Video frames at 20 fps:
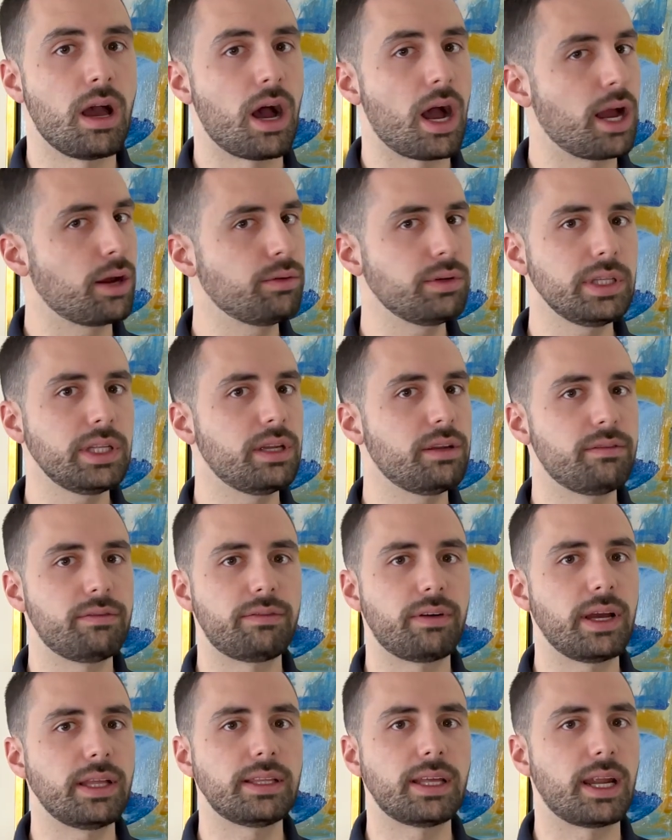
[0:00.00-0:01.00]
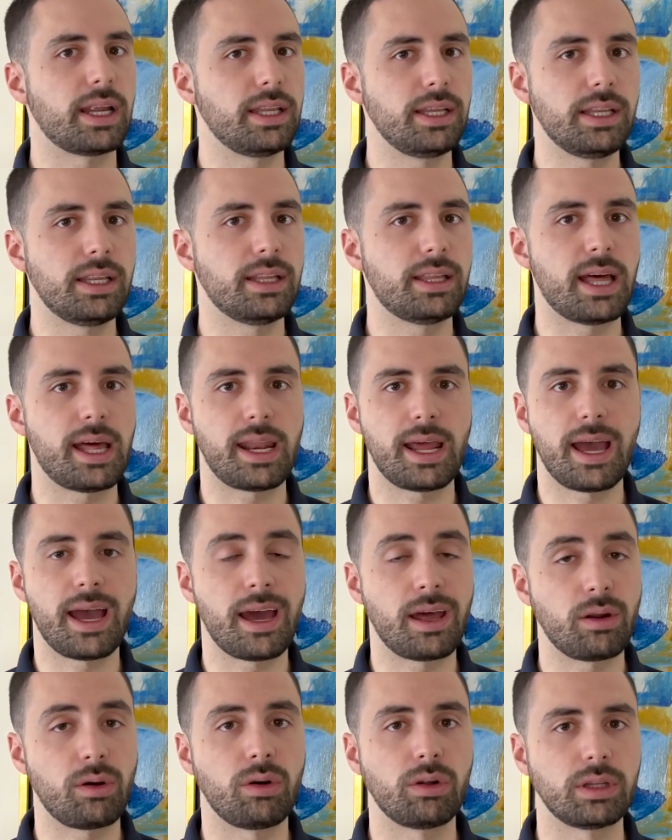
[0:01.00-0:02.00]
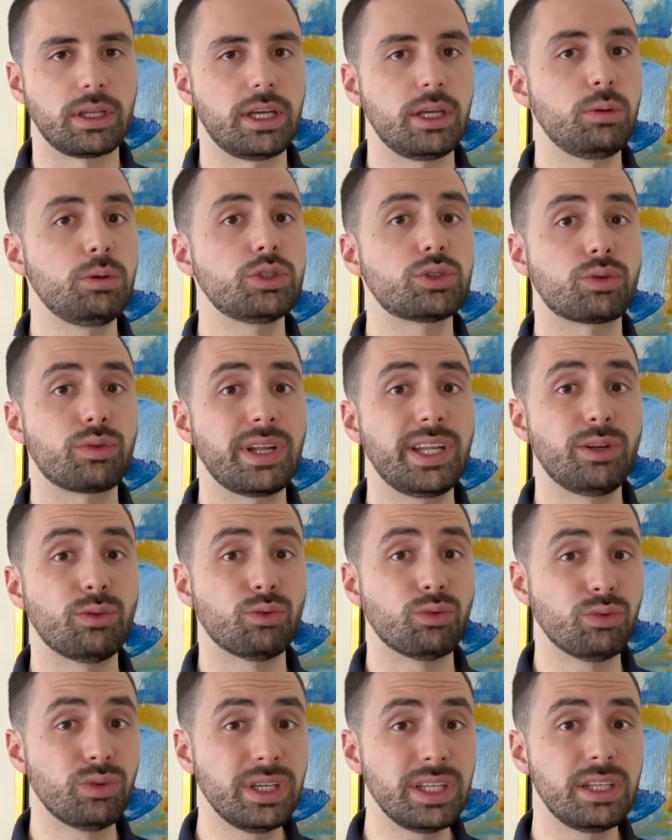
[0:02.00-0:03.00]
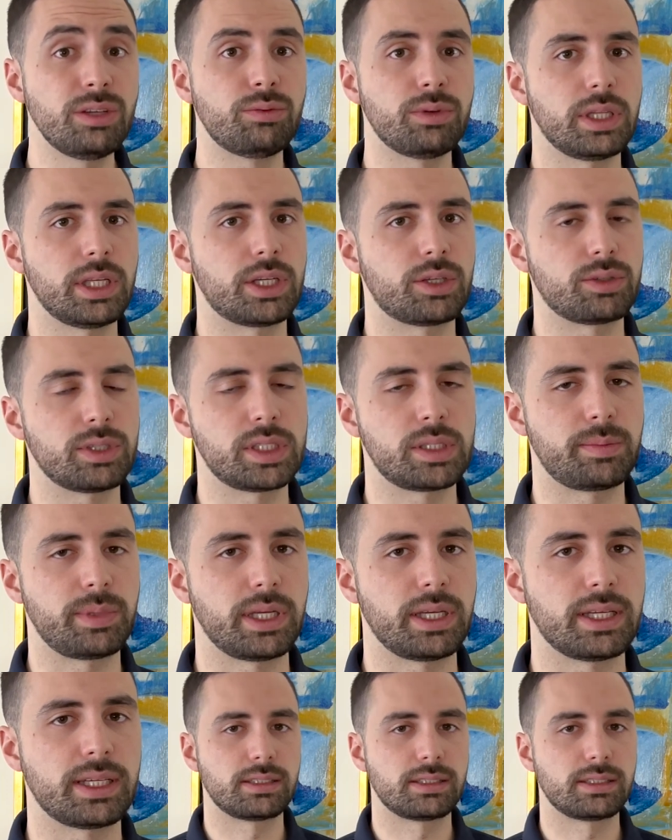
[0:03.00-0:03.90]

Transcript: I really didn't find that I needed that at all. It was already really crispy.